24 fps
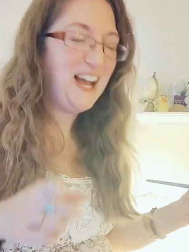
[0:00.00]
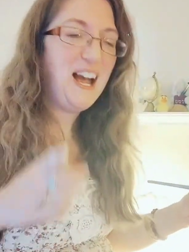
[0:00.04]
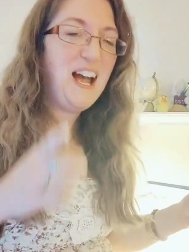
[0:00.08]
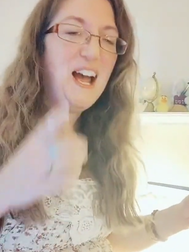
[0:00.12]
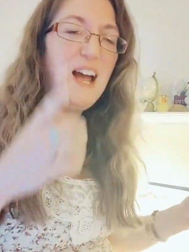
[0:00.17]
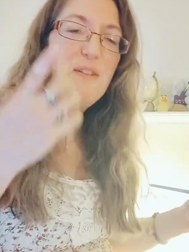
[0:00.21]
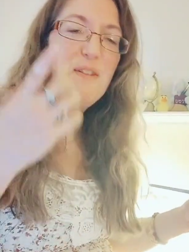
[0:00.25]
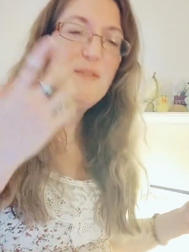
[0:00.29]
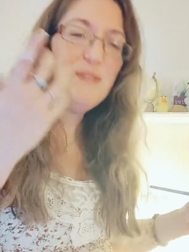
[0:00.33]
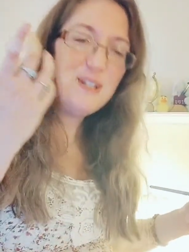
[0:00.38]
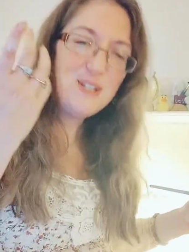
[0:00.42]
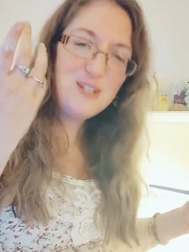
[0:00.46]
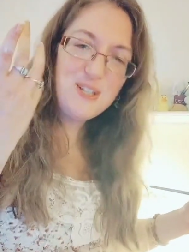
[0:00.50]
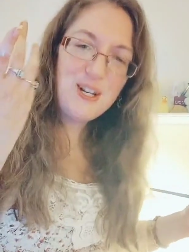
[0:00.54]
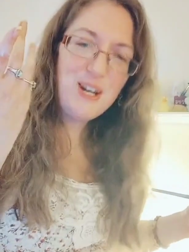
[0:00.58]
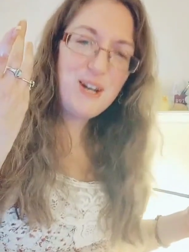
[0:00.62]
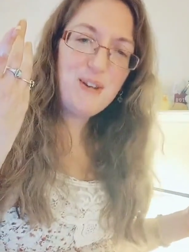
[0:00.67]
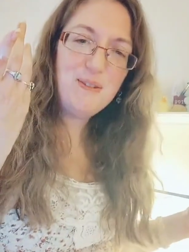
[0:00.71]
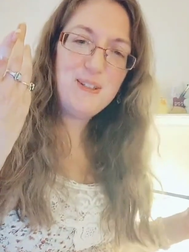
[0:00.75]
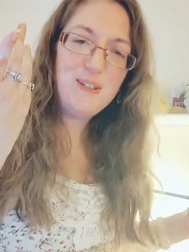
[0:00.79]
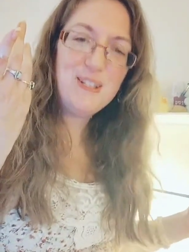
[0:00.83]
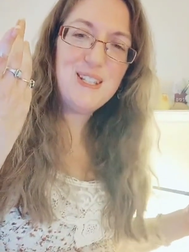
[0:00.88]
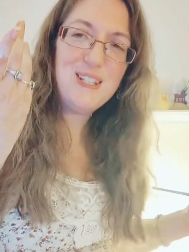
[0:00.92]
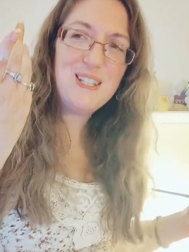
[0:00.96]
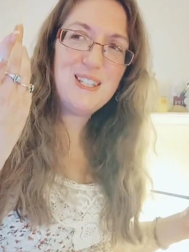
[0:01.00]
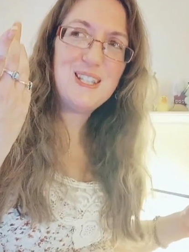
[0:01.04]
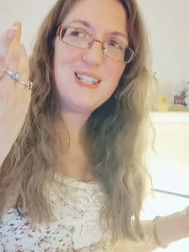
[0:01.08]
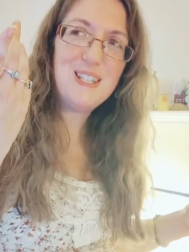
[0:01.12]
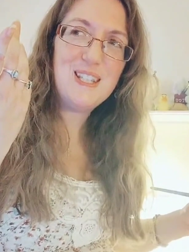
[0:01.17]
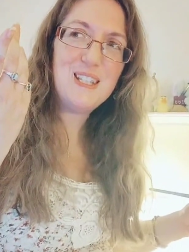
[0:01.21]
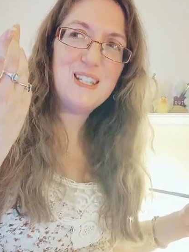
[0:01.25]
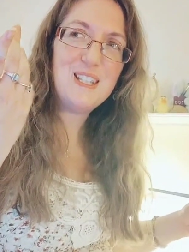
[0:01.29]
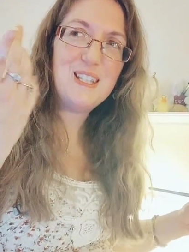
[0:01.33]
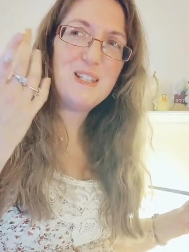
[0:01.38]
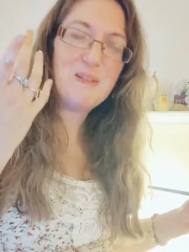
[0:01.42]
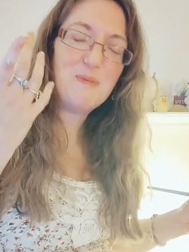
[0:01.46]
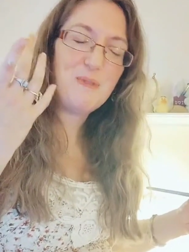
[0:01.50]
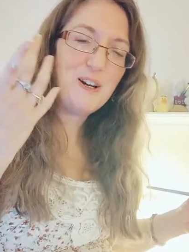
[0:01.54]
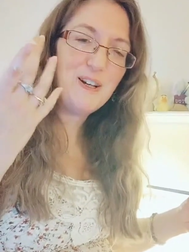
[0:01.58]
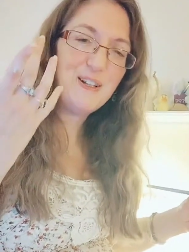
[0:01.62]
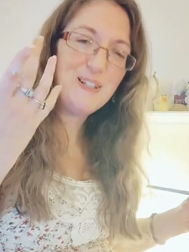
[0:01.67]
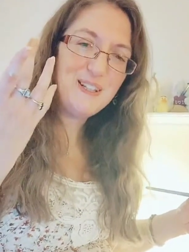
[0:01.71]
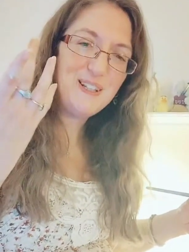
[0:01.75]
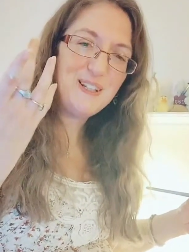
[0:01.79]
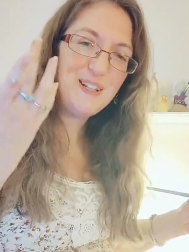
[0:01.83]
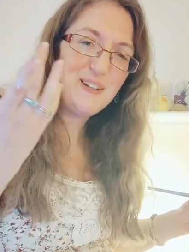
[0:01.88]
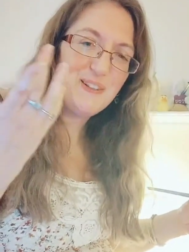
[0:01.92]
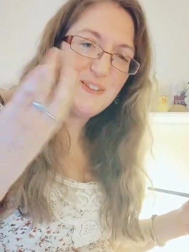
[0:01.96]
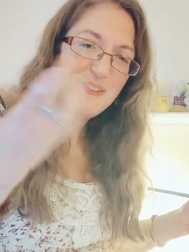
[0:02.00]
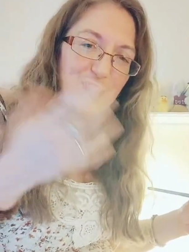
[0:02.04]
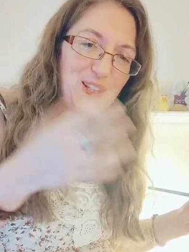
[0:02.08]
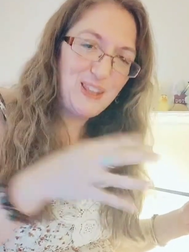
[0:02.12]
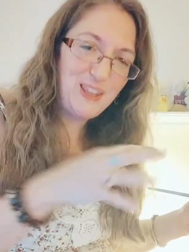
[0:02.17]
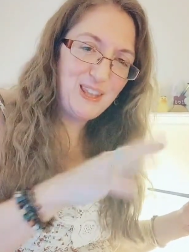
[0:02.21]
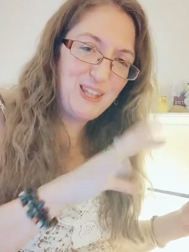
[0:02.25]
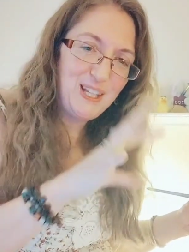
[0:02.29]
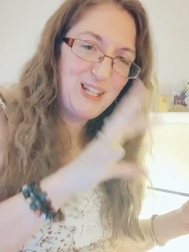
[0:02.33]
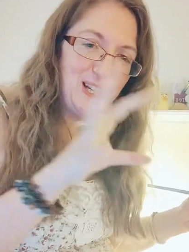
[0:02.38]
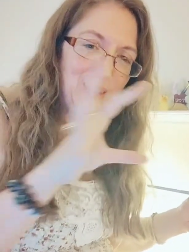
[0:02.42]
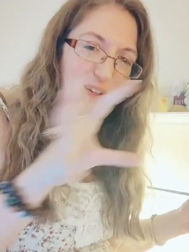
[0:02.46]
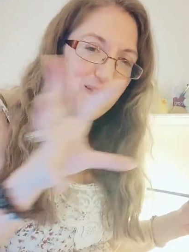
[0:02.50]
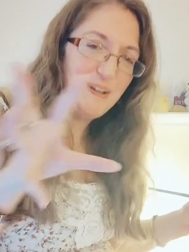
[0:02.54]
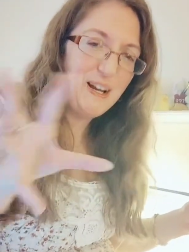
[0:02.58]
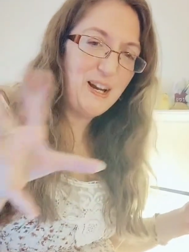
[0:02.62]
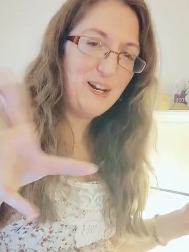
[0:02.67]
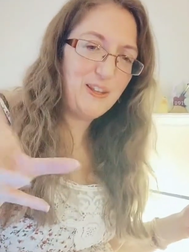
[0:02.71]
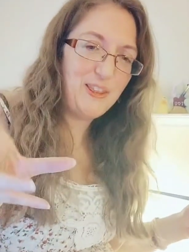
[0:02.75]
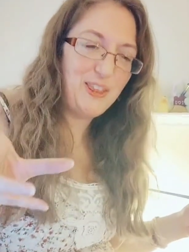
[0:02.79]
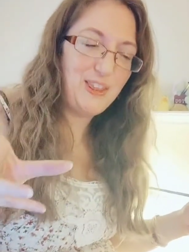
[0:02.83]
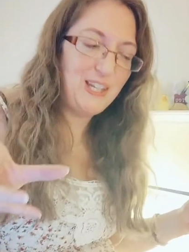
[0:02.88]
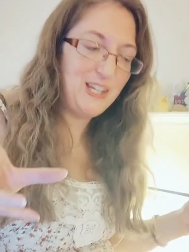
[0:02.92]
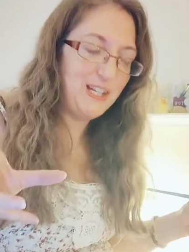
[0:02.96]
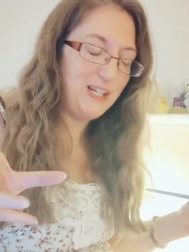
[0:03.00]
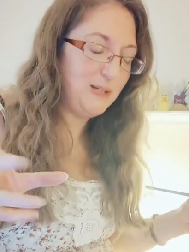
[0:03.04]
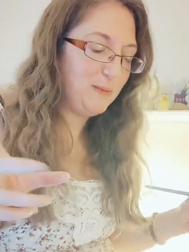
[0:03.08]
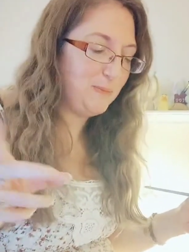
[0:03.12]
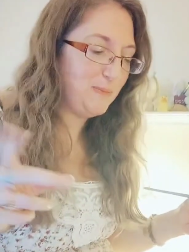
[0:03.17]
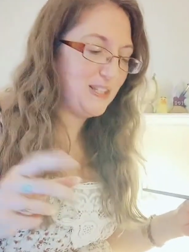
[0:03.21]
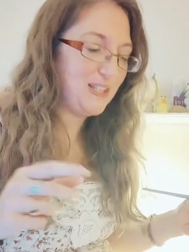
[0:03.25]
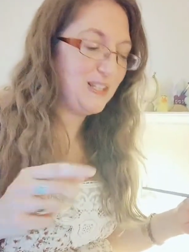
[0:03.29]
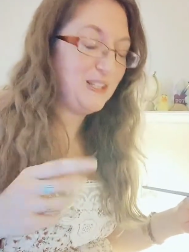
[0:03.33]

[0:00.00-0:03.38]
I wish I was smart enough to think about themes.